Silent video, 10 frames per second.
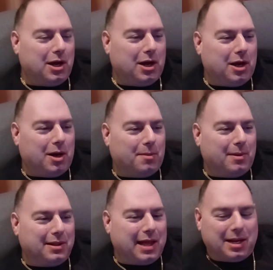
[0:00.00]

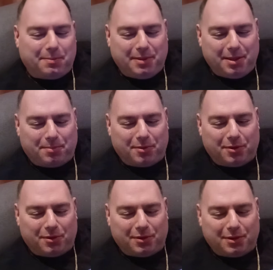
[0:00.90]
A lot of
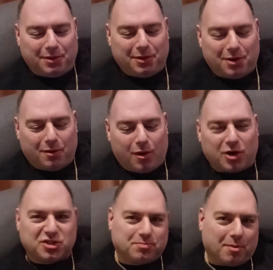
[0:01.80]
people, you know,
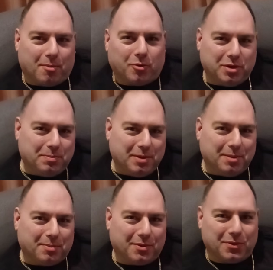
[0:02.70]
are Spumoni
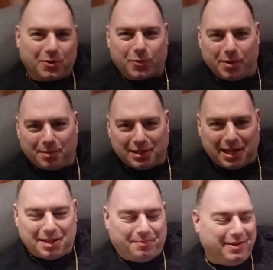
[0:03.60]
people or
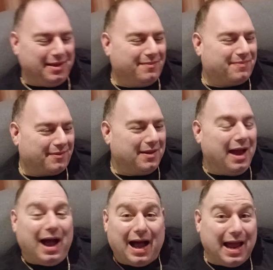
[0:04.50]
Cremolata people.
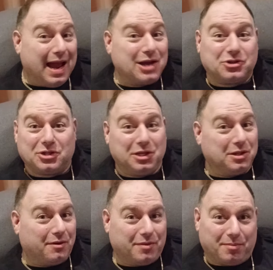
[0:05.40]
I actually
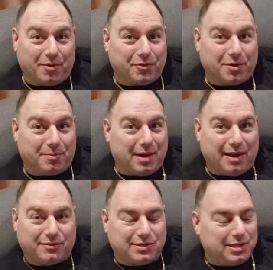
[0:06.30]
love the both of them, I
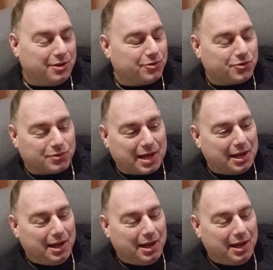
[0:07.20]
have to say the truth.